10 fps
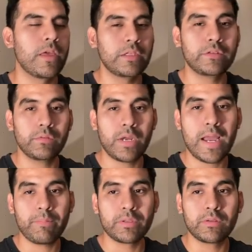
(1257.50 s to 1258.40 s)
see what
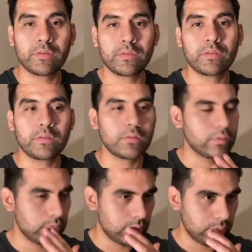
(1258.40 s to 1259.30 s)
happens,
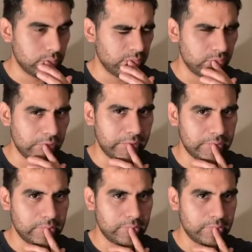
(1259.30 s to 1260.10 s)
right?